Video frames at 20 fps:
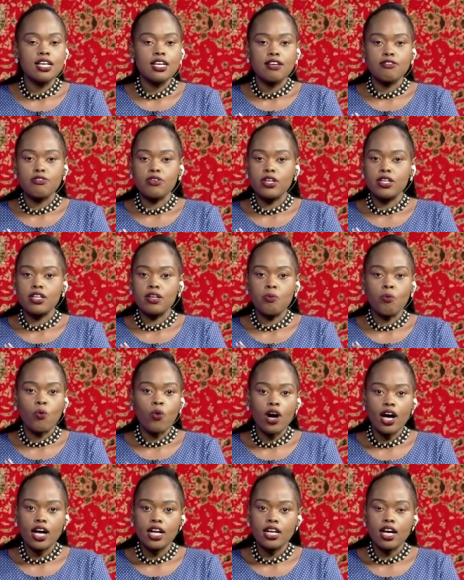If you're in
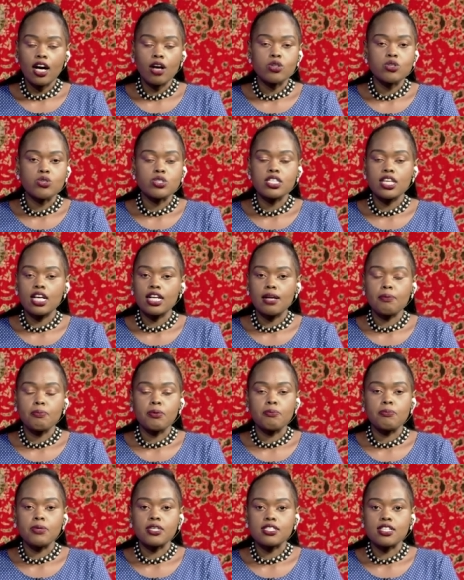one, how to scale up
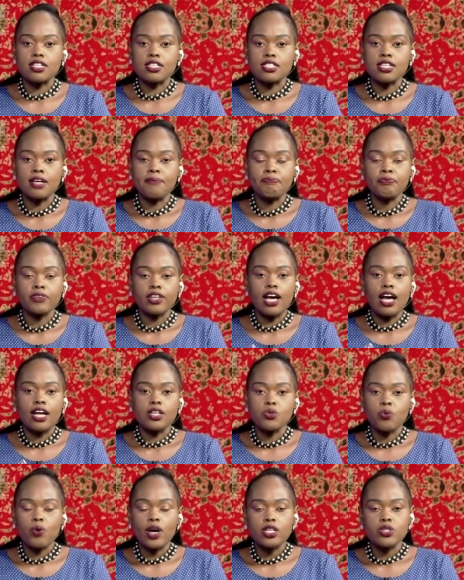your business.
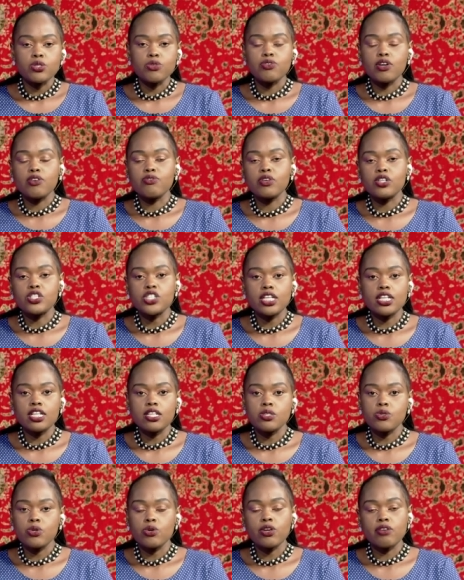At Y two five four
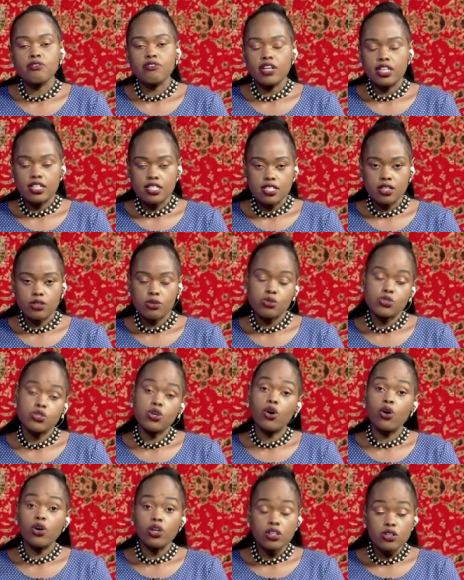channel is where you can find us across
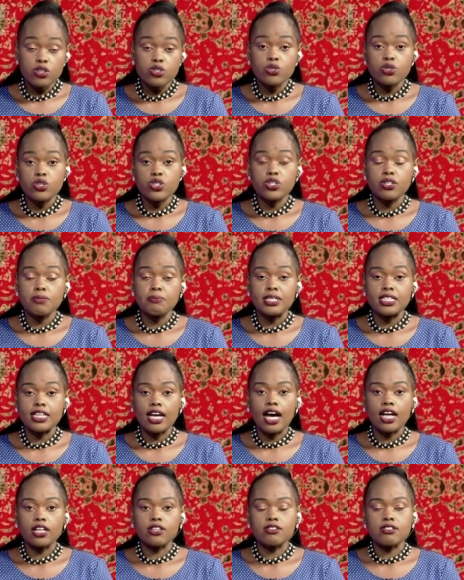all our social media
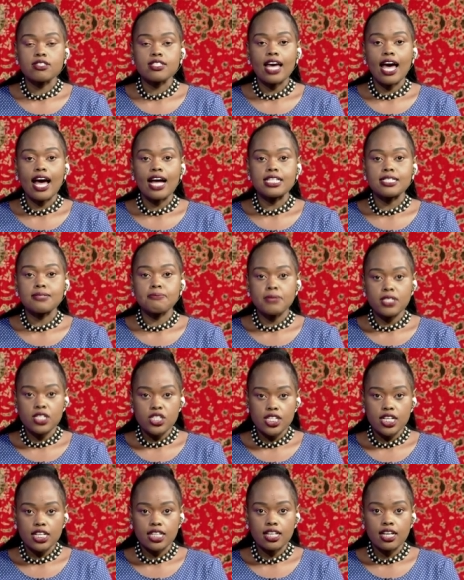handles. At
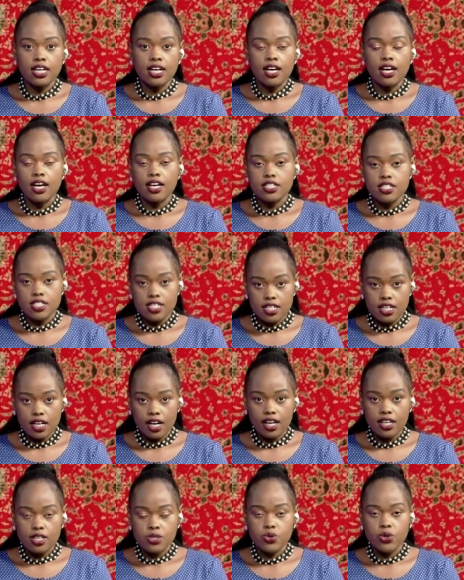Michelle
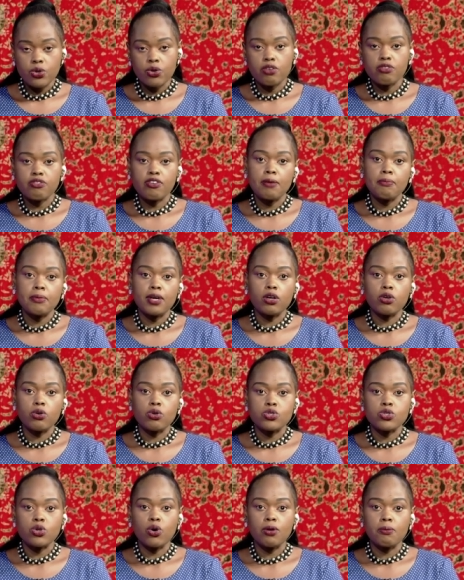Ashira is where you can find me
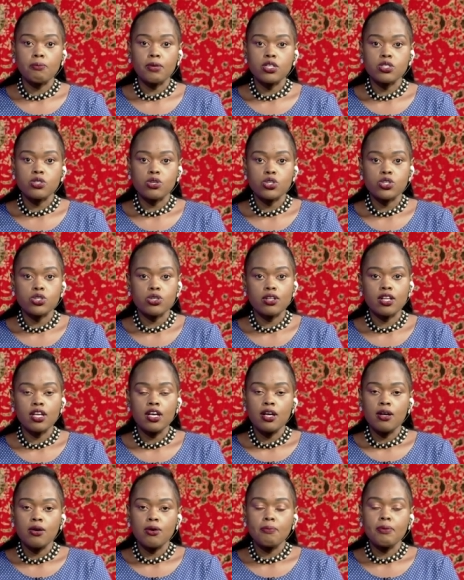across all my social.
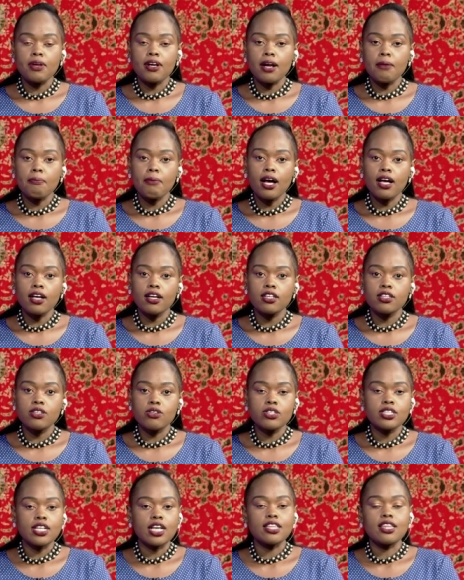We'll be right back.
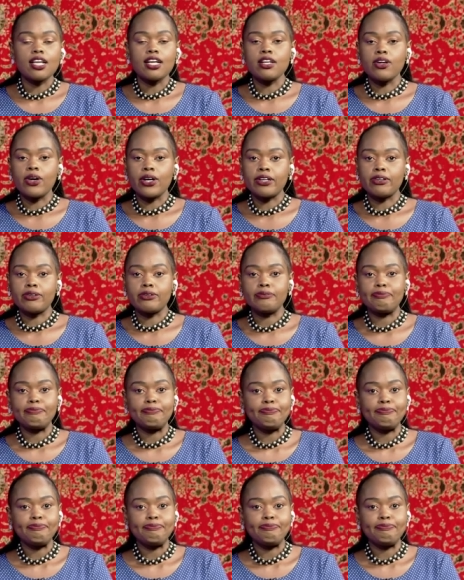Don't touch that dial.